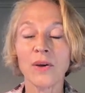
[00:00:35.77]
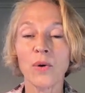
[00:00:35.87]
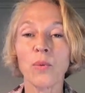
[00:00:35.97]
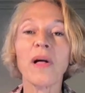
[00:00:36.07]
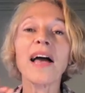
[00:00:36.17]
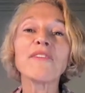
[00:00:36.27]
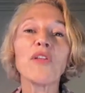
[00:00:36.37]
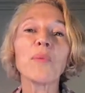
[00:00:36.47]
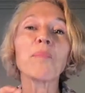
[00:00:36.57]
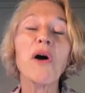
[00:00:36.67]
Well, I've
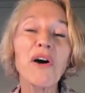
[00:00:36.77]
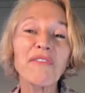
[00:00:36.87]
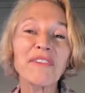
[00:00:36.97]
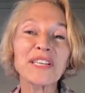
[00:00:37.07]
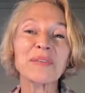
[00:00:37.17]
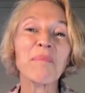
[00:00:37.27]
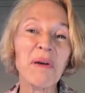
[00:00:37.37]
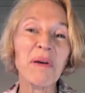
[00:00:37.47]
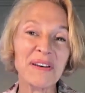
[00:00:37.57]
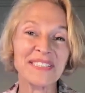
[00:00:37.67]
got the perfect
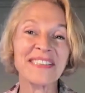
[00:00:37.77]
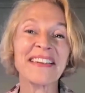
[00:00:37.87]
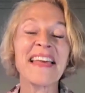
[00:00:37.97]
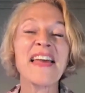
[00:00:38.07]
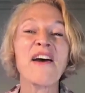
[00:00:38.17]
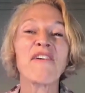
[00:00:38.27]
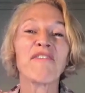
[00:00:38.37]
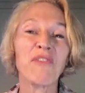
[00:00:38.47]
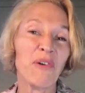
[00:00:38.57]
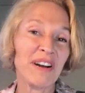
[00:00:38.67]
person
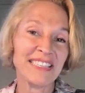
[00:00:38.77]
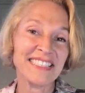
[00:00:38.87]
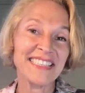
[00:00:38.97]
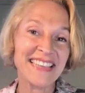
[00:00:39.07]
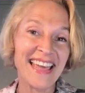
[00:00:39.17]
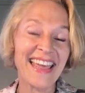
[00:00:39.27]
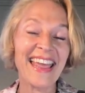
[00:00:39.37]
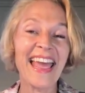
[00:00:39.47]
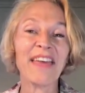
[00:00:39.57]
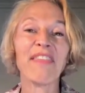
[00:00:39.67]
for us
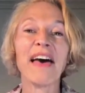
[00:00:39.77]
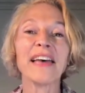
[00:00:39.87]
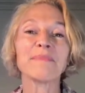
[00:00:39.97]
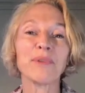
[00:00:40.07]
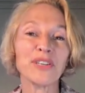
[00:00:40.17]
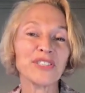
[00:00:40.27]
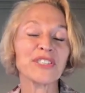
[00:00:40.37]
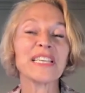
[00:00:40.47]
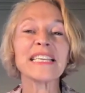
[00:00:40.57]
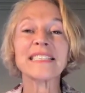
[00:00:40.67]
today, and that
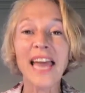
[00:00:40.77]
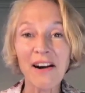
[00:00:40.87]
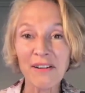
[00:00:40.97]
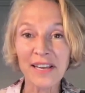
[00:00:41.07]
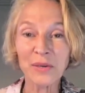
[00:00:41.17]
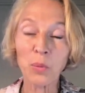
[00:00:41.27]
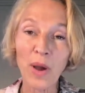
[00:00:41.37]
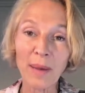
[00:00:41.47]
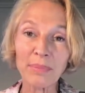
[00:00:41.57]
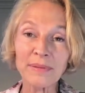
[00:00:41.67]
person is Caroline
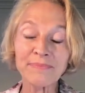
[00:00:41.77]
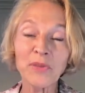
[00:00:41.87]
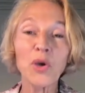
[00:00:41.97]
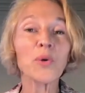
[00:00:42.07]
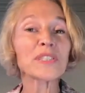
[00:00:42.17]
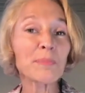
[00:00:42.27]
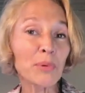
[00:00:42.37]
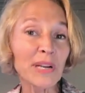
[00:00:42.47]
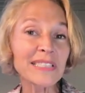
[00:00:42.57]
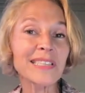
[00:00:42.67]
Webb, who is a
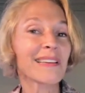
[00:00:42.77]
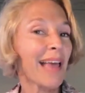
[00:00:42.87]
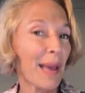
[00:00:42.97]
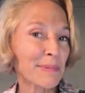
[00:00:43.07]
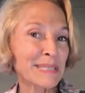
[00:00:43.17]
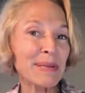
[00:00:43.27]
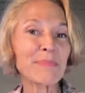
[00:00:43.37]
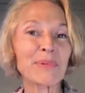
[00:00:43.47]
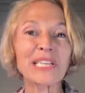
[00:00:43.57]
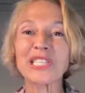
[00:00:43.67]
Brit, happens to be
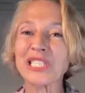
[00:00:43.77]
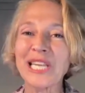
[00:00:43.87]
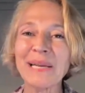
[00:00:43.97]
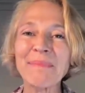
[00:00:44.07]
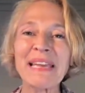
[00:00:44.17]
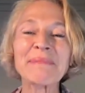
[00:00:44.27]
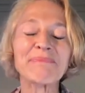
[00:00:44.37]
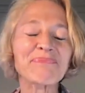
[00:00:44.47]
a Brit just like me.